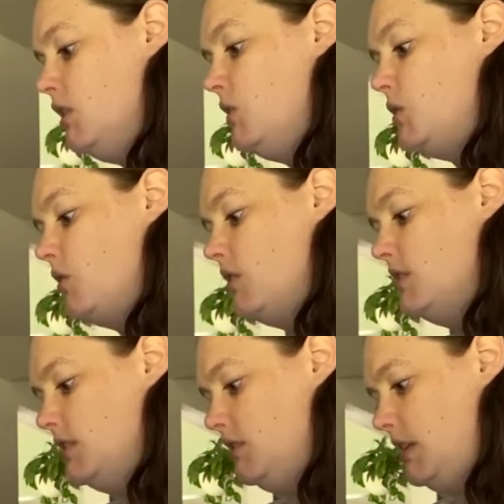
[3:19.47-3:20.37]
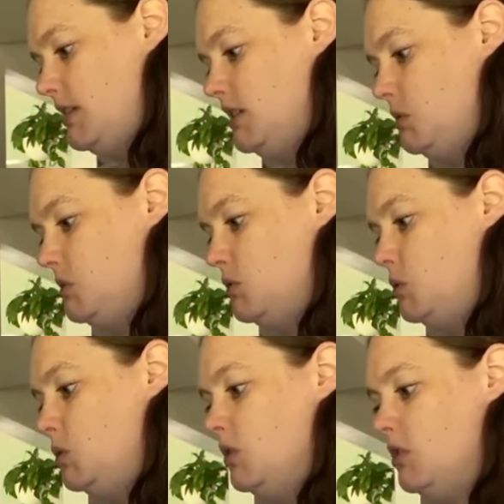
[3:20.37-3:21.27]
So until like this was
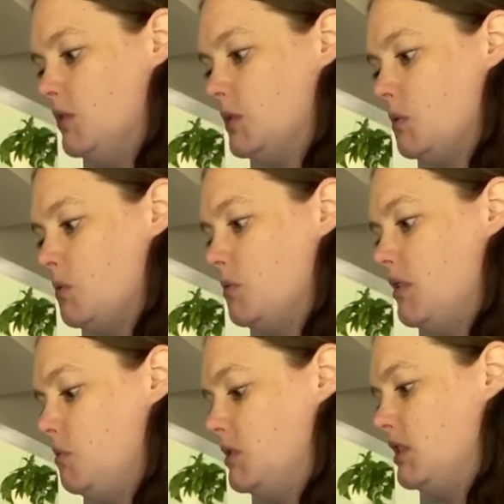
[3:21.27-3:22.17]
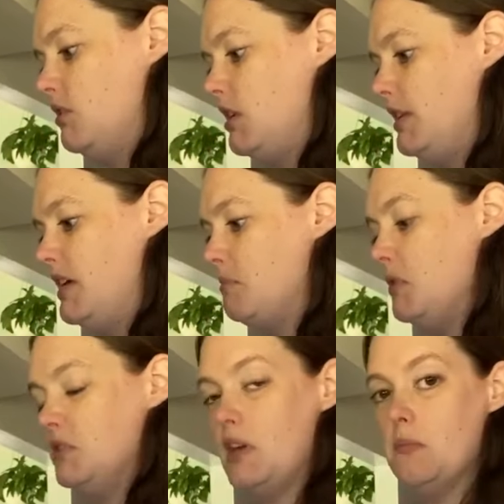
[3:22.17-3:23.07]
cool, so it wasn't gonna like
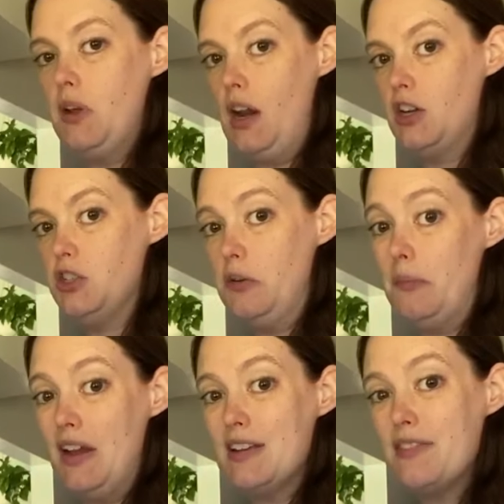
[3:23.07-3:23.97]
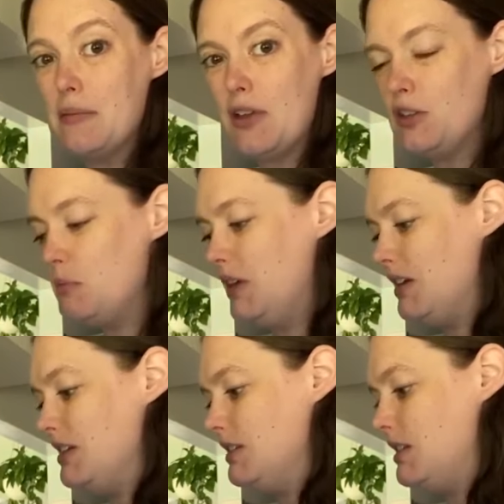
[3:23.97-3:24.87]
melt them, but I actually don't mind if they melt
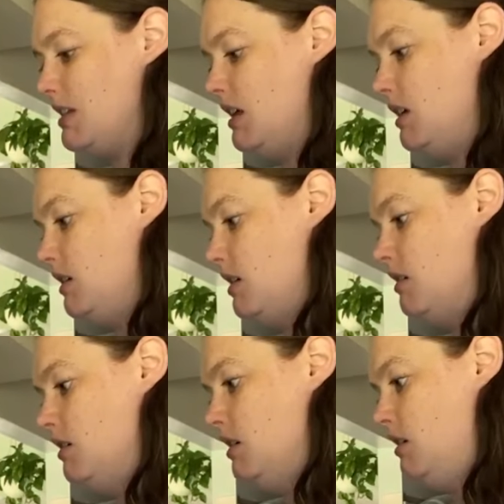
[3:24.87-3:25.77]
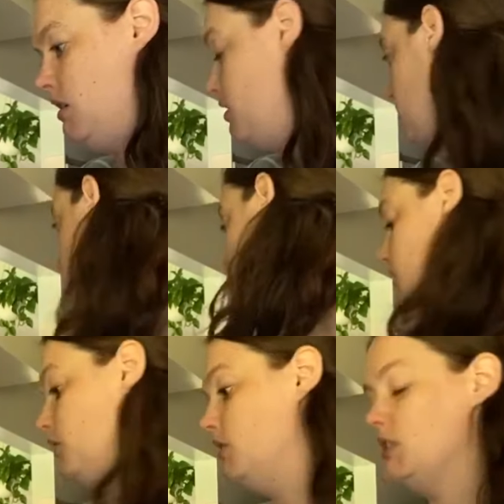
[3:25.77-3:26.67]
because then the
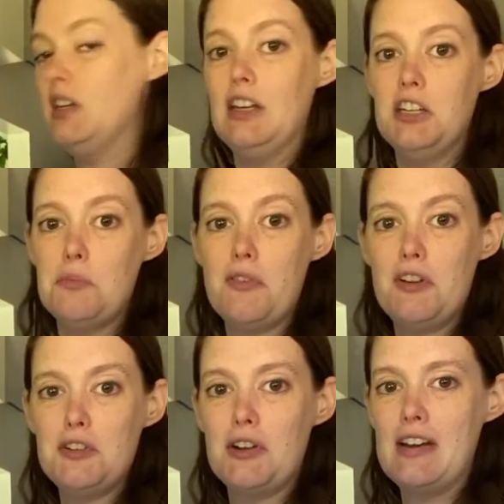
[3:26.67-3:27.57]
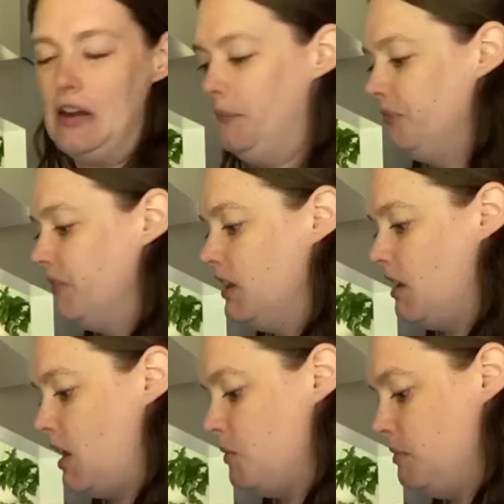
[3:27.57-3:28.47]
toddler that's getting into my freezer right now
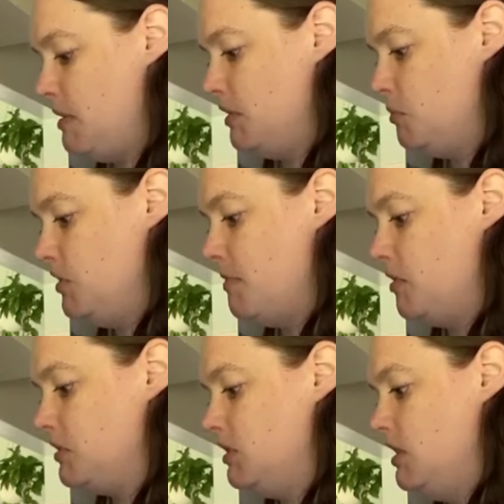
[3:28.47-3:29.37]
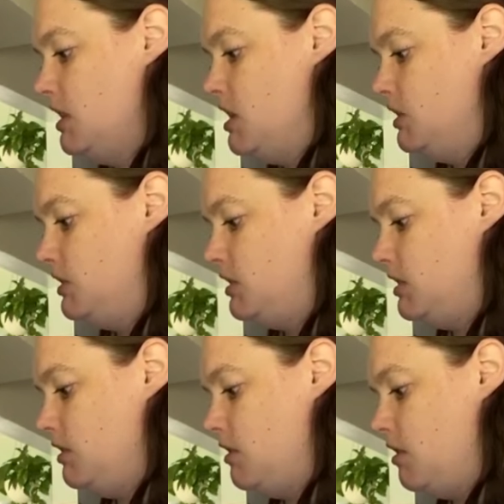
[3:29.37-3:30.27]
would be able to pull them out.
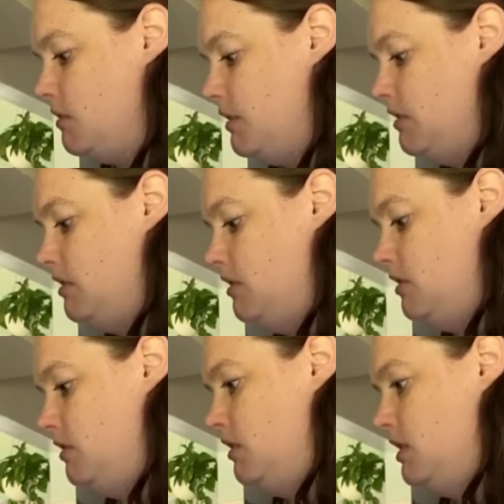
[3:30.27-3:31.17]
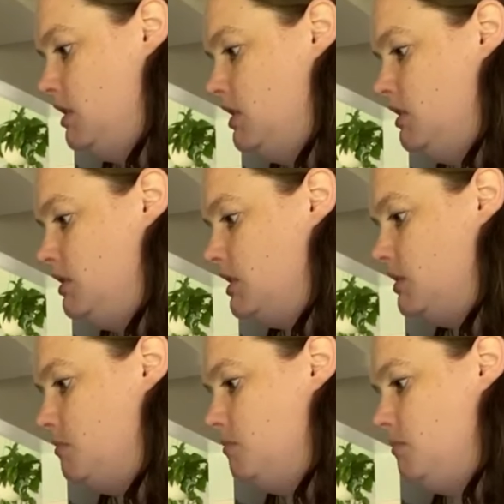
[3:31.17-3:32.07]
So
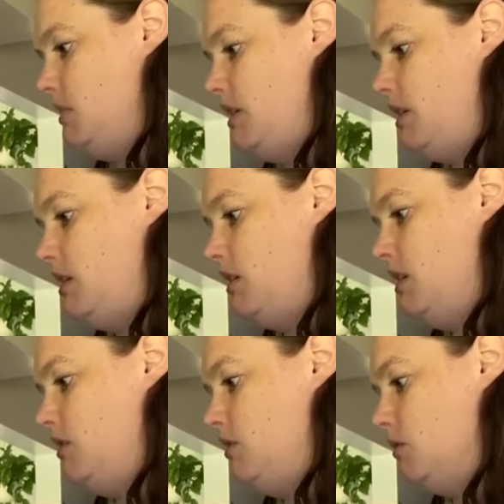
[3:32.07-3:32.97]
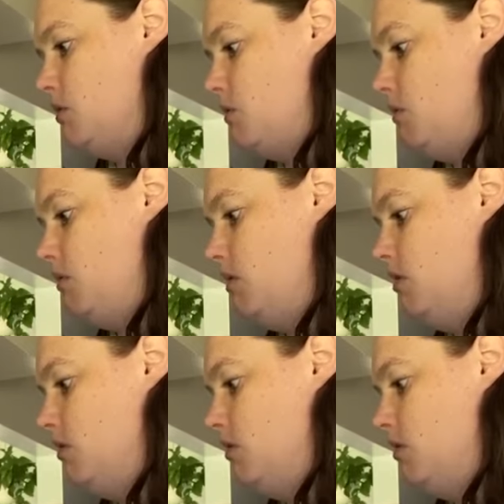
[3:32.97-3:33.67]
just make it your own.